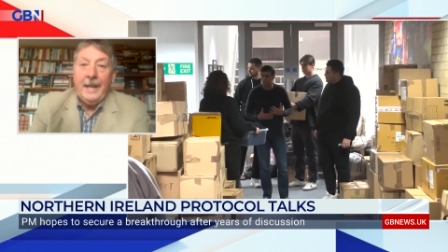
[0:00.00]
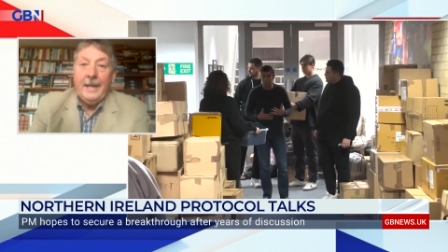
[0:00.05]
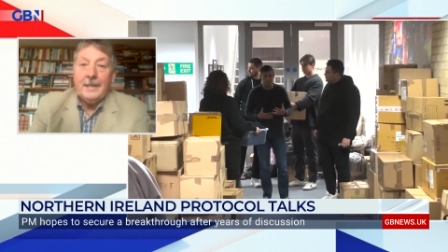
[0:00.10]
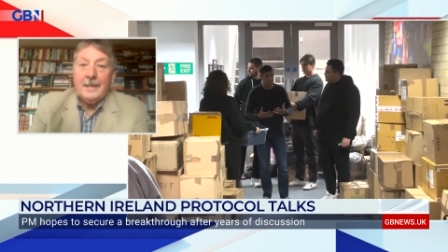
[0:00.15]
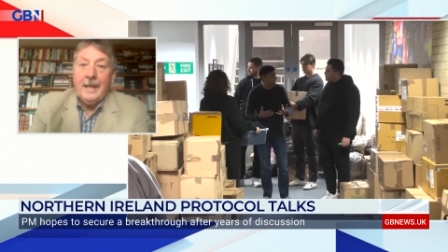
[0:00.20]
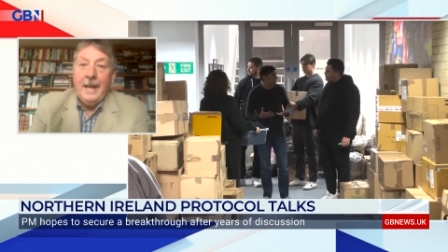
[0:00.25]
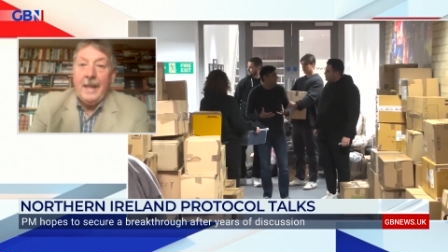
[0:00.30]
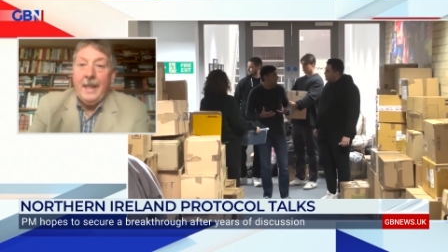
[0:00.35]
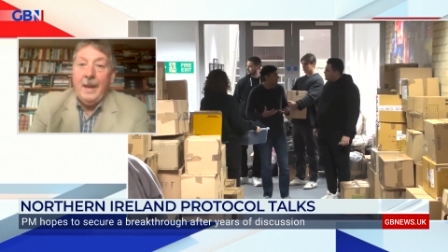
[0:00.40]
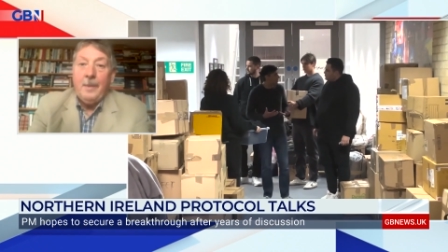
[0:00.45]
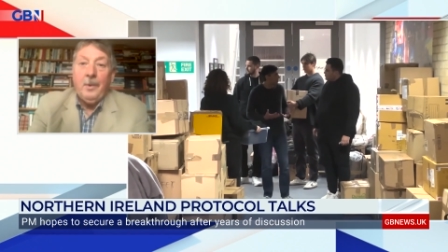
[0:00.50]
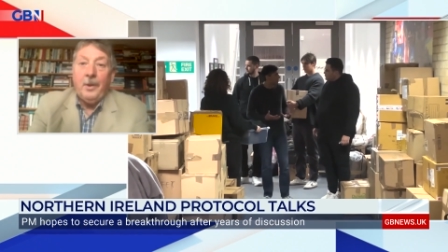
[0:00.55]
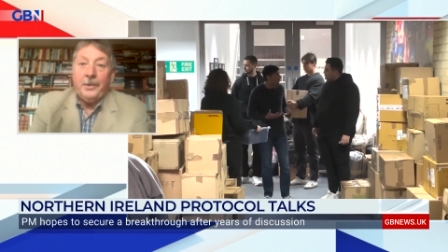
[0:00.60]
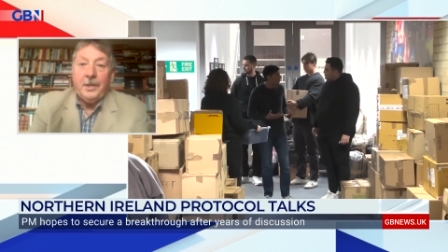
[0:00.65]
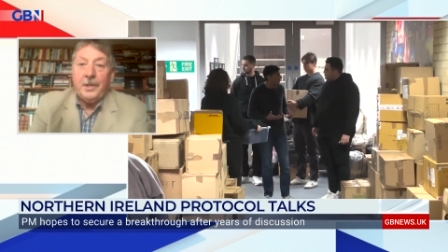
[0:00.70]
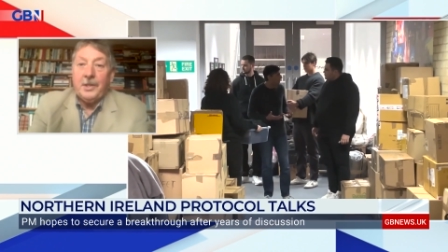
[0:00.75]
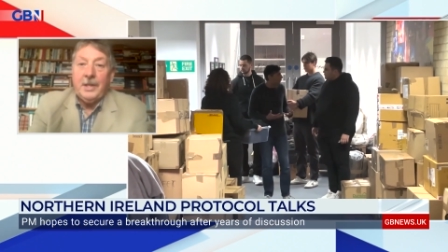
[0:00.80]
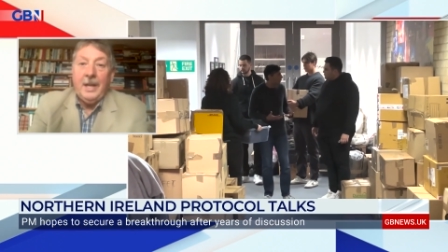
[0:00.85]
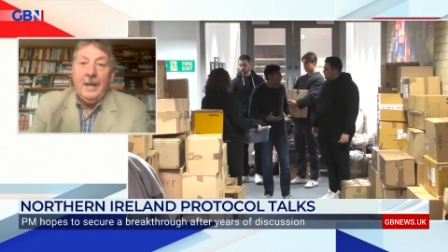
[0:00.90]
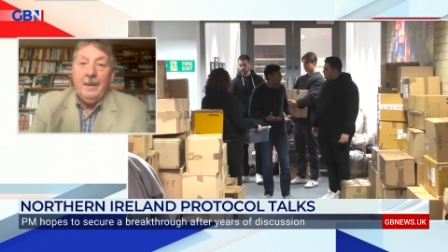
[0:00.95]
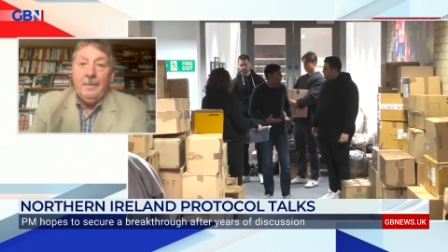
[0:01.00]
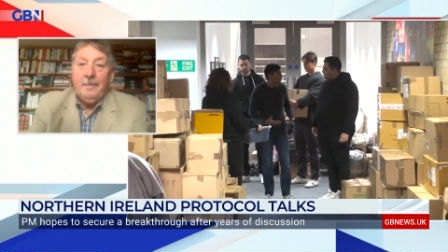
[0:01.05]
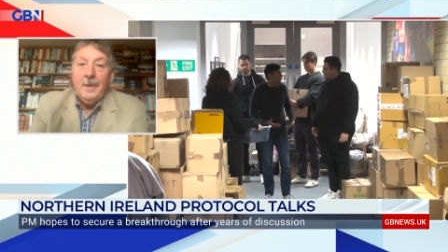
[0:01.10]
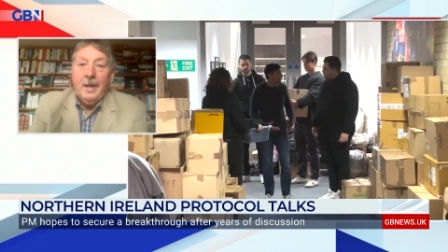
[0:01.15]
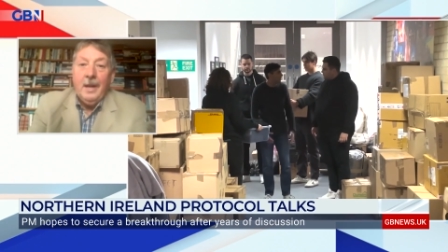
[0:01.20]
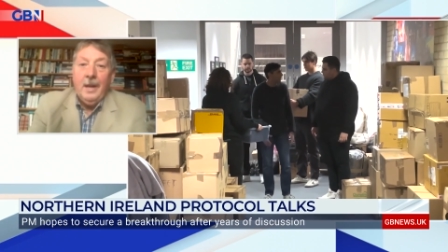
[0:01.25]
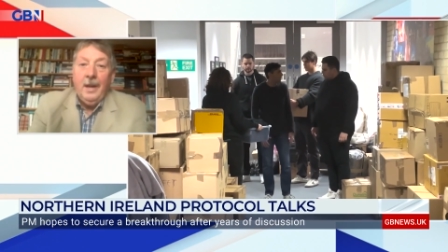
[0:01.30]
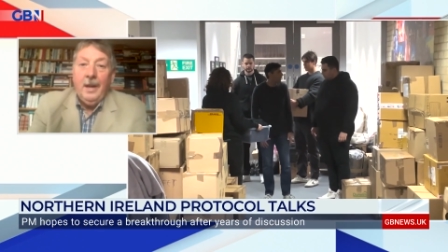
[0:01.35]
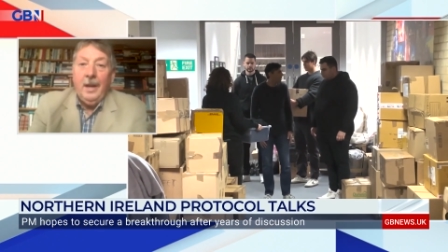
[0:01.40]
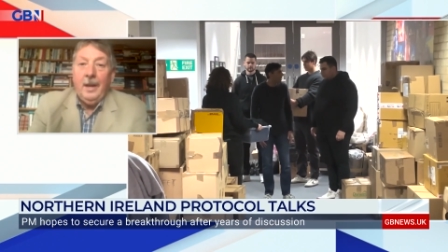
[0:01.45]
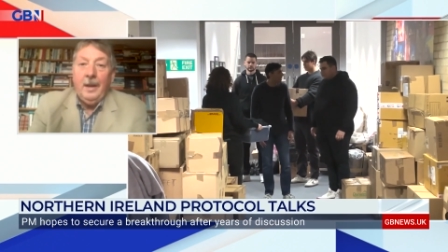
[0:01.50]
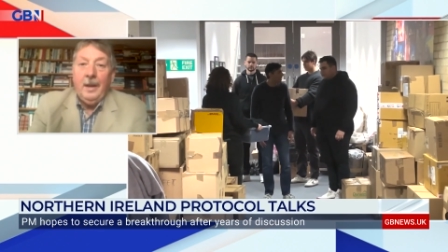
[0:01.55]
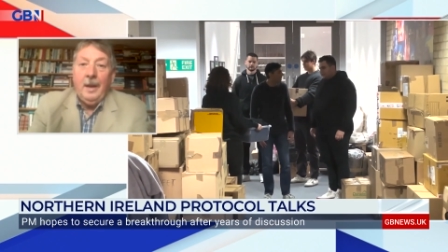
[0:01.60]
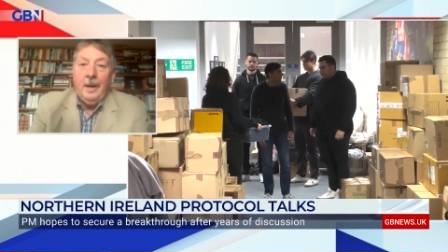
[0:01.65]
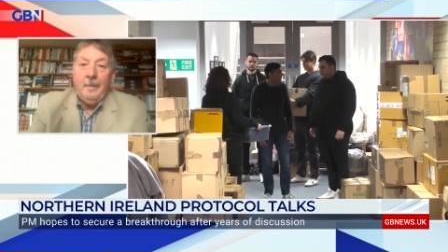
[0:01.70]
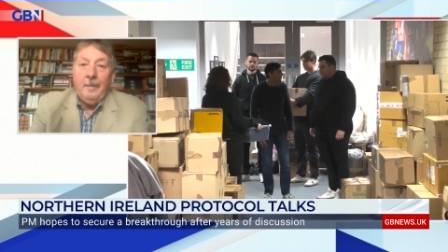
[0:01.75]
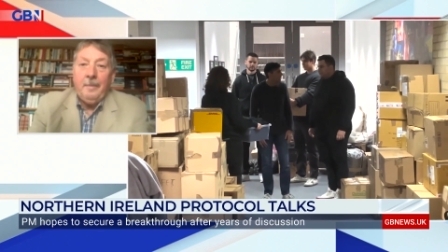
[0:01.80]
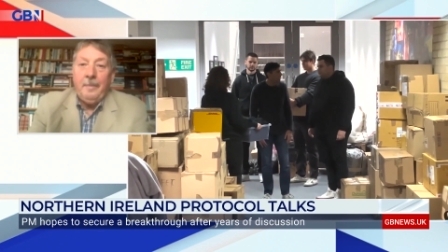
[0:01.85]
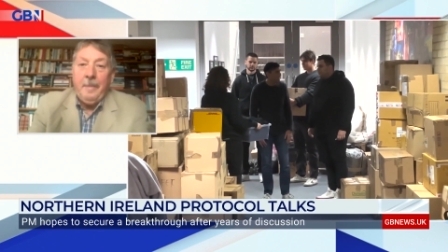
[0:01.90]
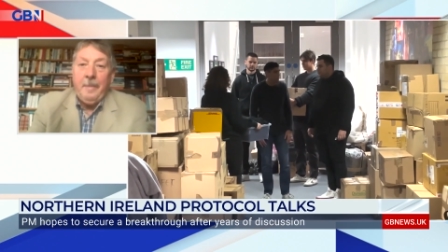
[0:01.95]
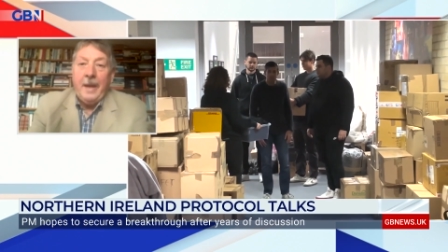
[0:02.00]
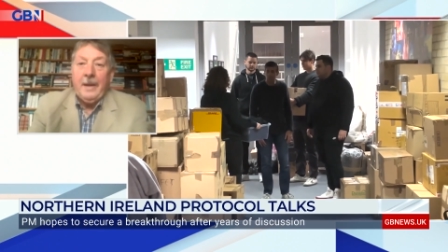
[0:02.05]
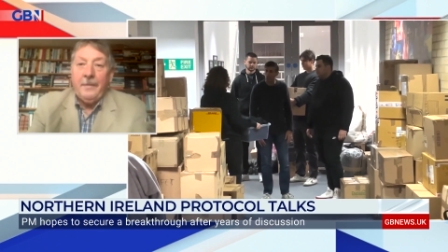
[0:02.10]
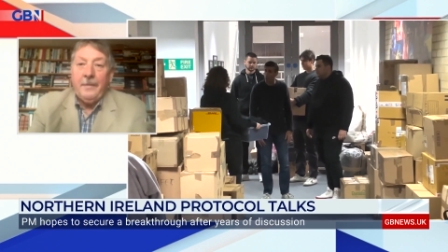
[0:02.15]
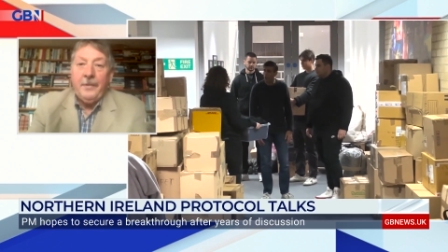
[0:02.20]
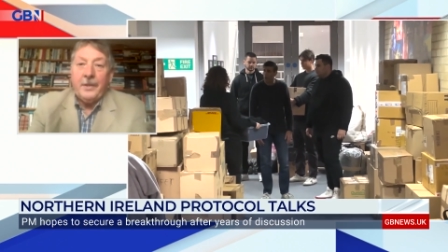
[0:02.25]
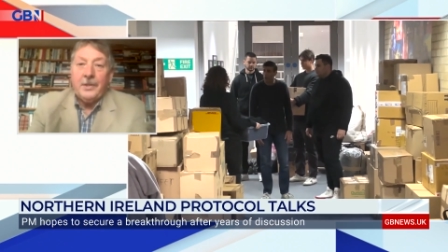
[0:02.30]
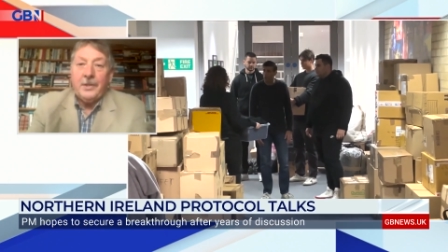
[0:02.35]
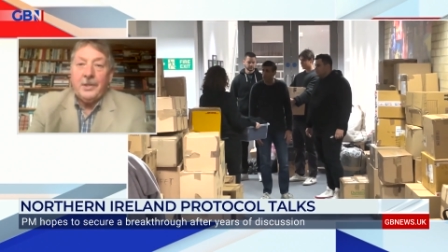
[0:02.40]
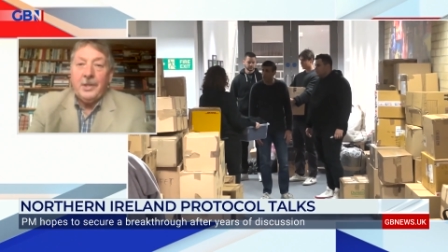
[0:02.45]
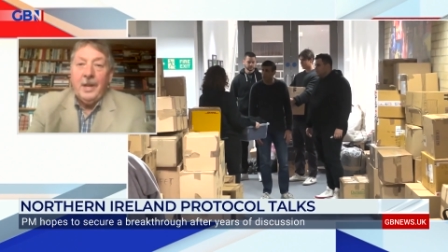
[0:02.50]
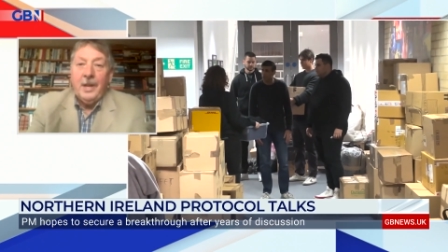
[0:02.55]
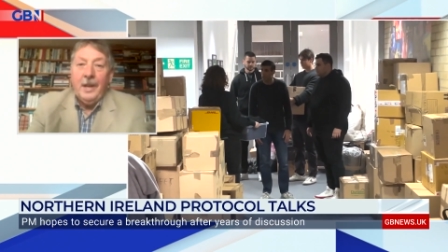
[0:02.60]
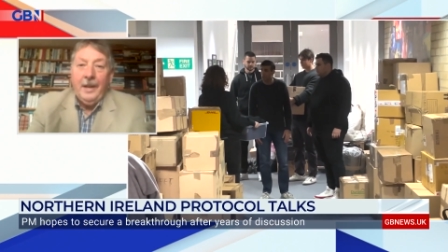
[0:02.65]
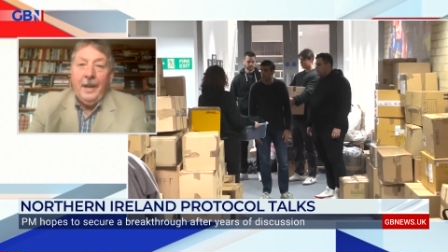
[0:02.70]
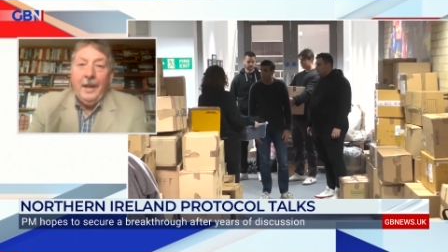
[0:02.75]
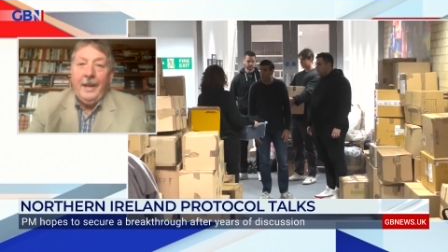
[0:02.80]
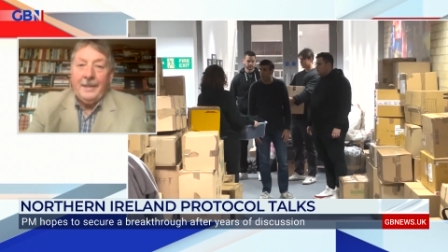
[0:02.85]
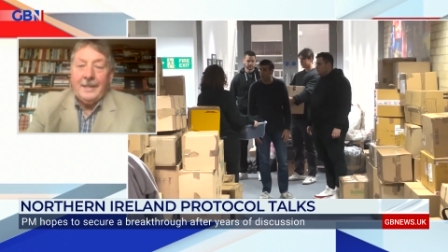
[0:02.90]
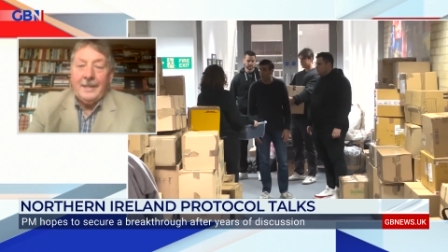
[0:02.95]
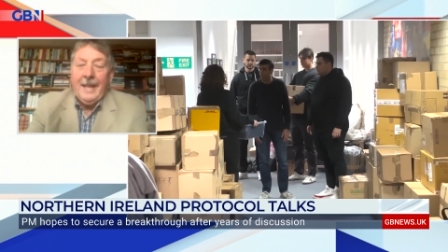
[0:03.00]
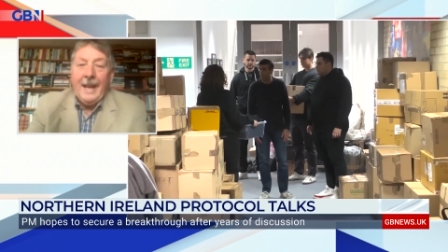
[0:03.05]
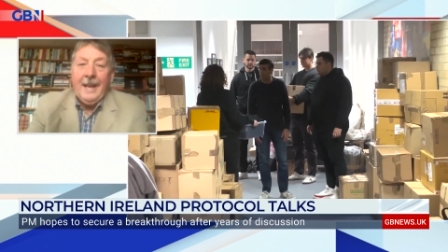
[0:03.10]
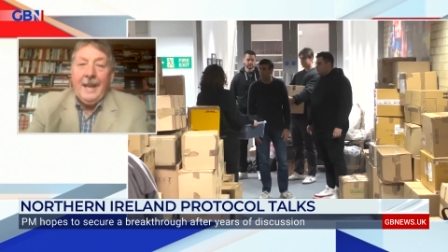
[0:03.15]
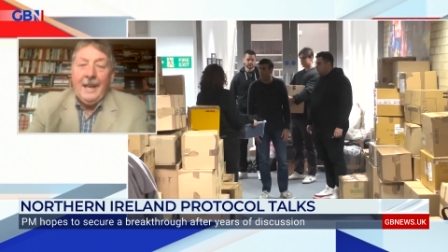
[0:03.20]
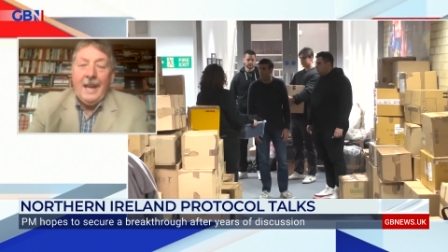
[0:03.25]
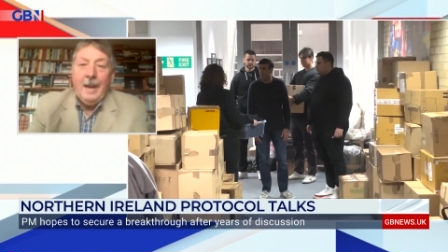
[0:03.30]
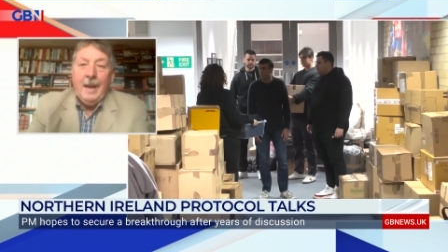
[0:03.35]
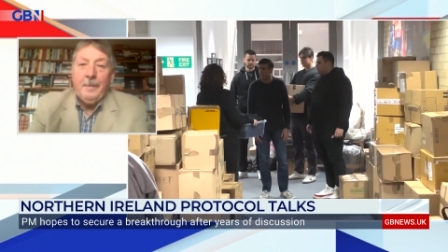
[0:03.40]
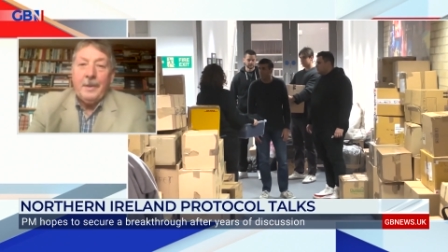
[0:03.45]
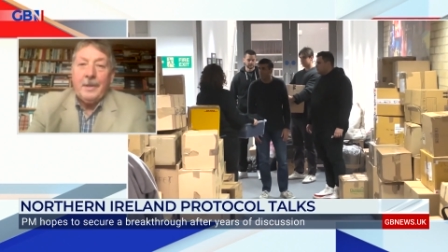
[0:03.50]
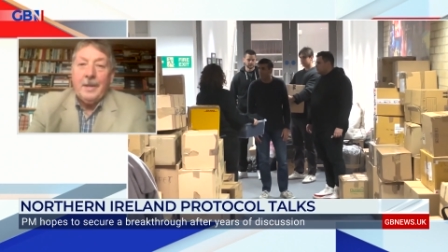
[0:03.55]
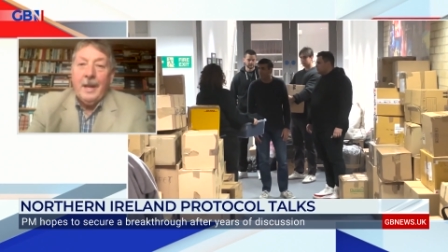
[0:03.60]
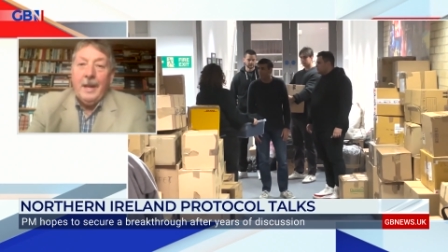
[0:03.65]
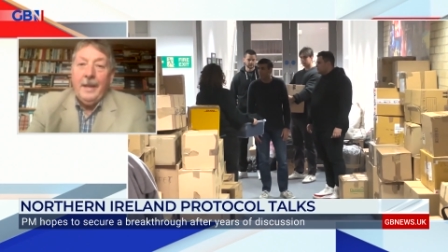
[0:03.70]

they say they want the same uh, uh, benefits as they claim it